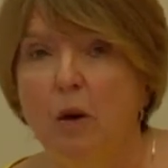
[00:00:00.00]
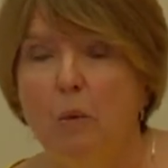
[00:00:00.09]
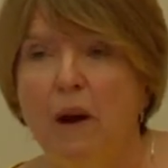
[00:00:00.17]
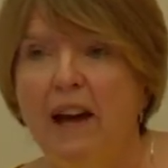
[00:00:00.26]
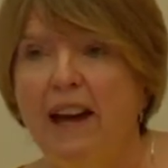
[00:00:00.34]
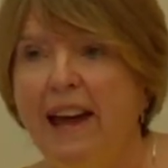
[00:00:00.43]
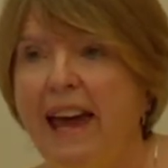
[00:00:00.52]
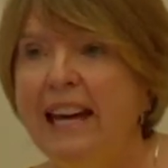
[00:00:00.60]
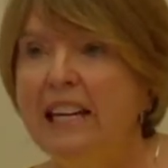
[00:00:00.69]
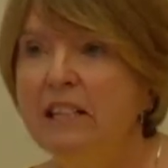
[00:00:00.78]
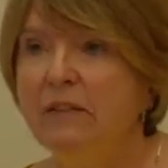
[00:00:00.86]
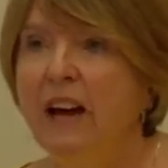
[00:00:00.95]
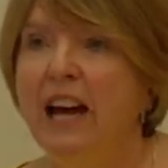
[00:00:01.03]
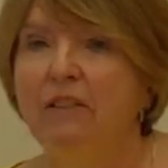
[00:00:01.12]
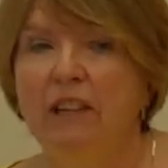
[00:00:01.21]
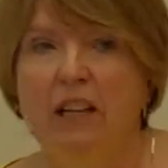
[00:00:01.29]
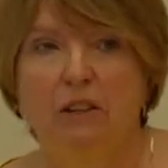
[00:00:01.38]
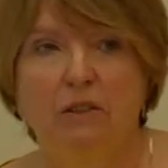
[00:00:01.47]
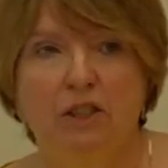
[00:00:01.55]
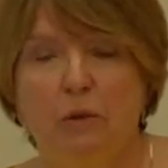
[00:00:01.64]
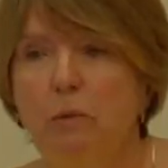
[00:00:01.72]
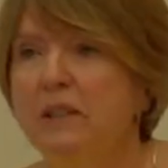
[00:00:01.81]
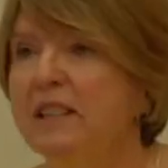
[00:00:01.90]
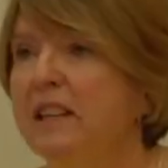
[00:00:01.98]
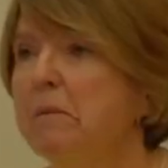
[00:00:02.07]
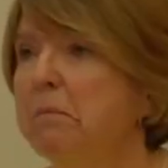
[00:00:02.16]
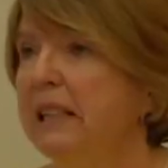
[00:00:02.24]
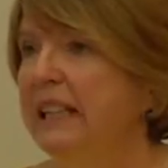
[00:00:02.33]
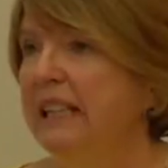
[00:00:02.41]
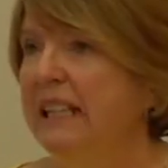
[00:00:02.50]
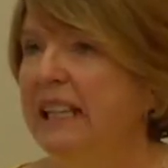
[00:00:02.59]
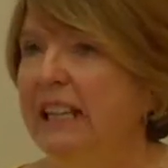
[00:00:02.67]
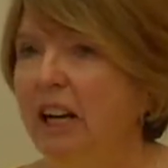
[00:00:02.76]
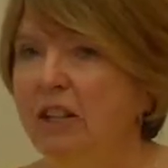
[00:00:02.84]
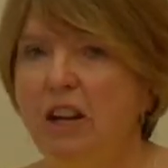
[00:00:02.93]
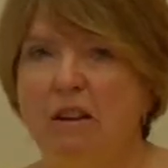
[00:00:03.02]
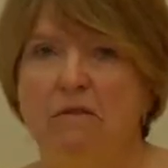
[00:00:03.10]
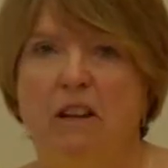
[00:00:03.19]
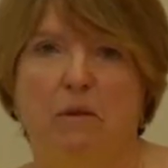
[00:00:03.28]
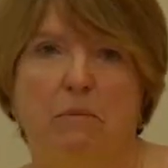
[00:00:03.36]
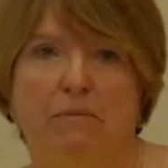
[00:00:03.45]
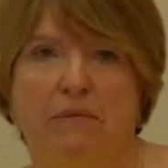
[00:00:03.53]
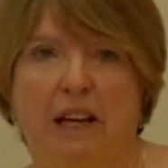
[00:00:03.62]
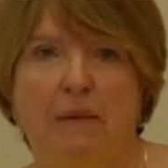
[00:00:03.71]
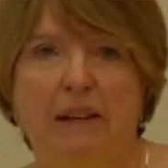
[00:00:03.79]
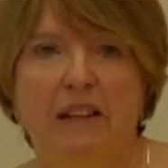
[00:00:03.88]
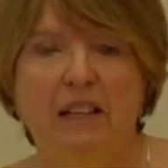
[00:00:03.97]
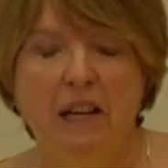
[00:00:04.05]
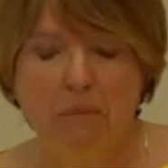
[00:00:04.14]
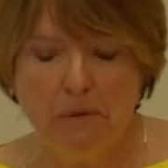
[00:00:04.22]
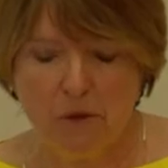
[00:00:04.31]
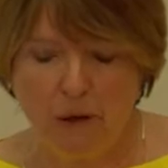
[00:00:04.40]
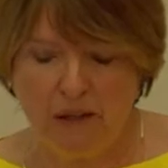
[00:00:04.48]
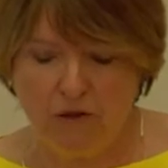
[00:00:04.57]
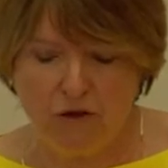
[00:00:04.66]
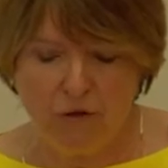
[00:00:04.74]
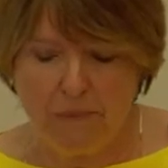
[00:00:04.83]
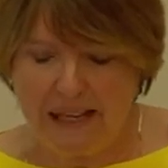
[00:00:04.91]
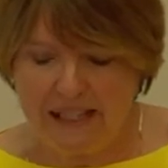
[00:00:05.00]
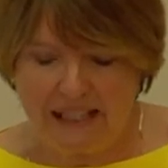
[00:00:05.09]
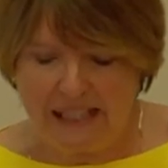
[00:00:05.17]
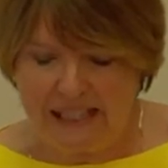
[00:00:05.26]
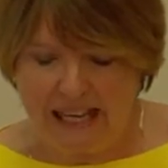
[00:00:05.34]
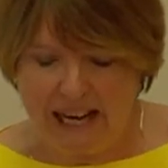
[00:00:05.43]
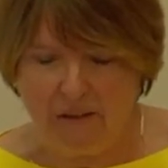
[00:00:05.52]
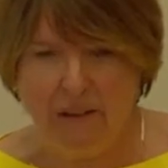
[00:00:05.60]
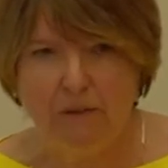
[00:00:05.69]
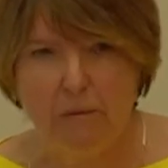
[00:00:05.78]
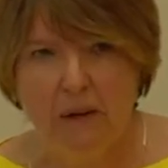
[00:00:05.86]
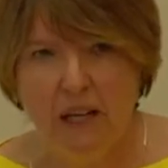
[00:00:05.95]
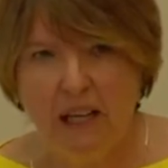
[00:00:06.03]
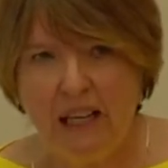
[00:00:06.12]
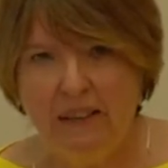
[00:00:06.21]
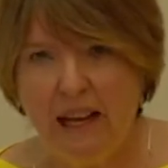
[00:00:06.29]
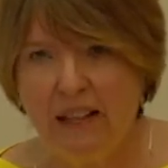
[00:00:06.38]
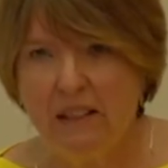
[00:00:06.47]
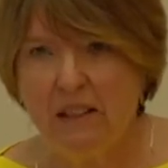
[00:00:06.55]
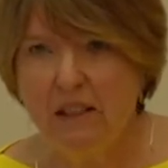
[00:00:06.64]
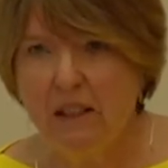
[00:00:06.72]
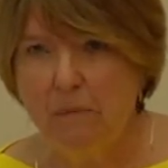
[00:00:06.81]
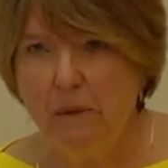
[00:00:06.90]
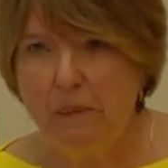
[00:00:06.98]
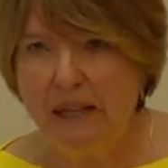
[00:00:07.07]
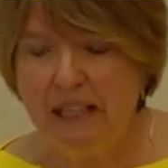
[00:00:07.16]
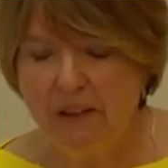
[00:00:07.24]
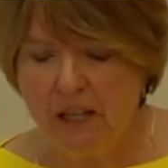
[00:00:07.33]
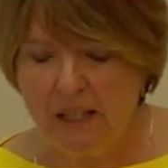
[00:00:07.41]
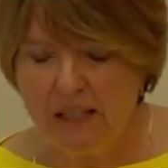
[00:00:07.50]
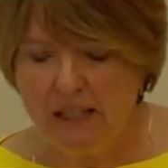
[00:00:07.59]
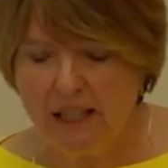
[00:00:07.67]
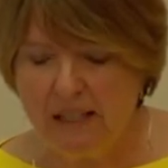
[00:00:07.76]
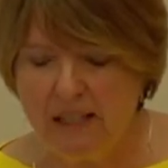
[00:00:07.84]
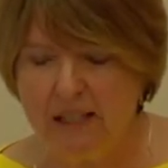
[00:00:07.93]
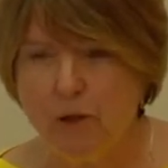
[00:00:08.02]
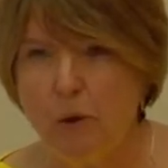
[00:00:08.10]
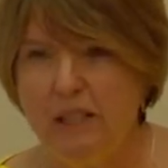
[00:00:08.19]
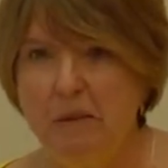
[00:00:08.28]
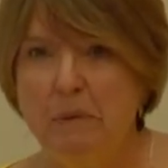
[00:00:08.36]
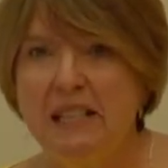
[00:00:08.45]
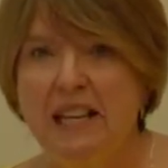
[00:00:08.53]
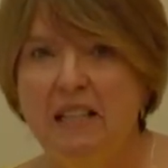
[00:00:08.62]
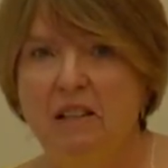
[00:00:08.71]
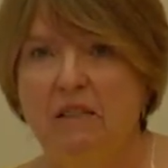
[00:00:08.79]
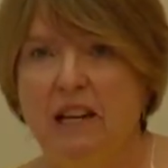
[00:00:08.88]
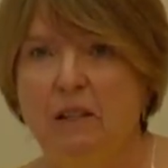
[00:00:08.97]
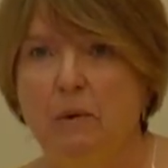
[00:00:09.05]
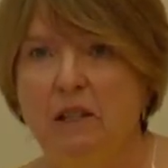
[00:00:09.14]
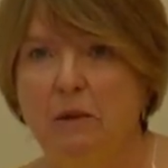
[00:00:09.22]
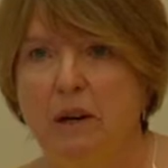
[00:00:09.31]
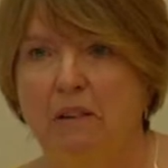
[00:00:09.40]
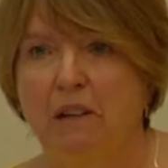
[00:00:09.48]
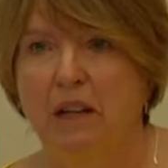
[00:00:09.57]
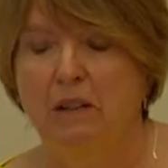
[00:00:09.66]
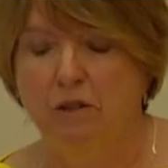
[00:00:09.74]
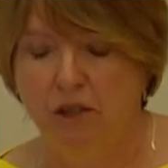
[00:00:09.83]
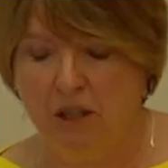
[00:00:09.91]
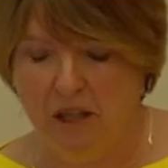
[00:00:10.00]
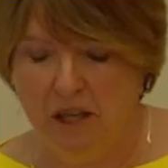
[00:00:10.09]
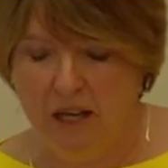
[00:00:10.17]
where aid for agriculture was completely a no-no. I mean, the numbers went dramatically down. From in that, at the beginning of the 1980s, 20% of aid went to agriculture.